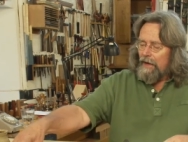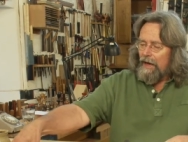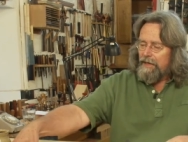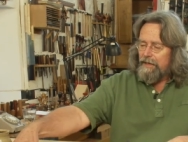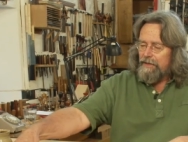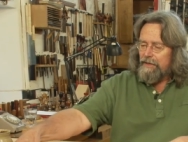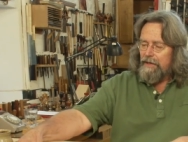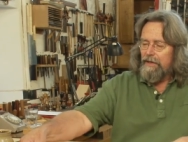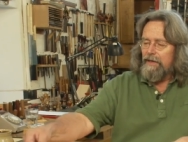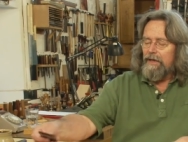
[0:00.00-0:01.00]
I can
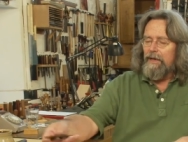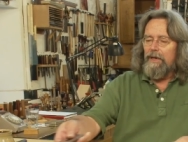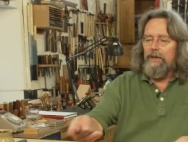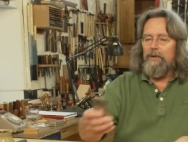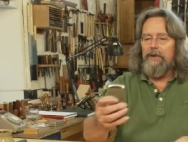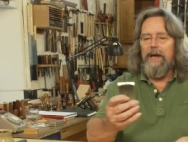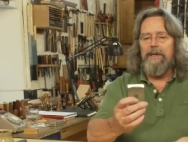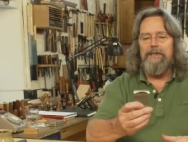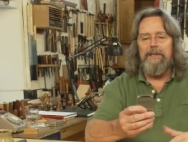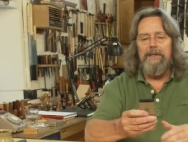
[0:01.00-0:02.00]

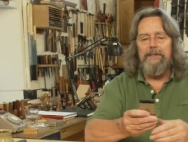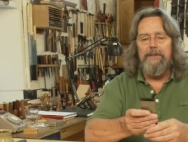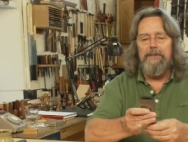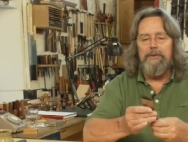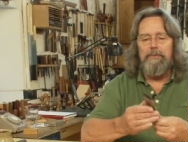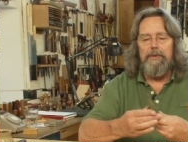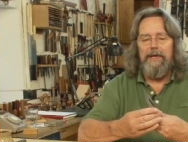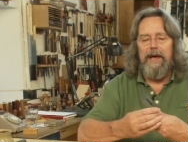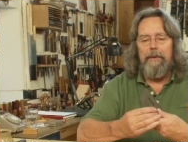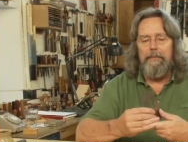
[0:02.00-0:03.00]
create a suitable
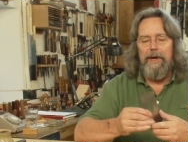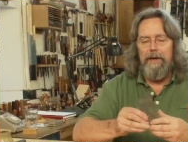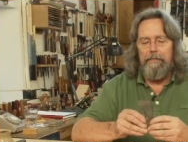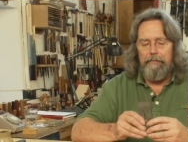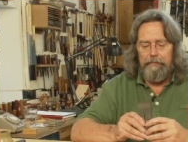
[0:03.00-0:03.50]
camber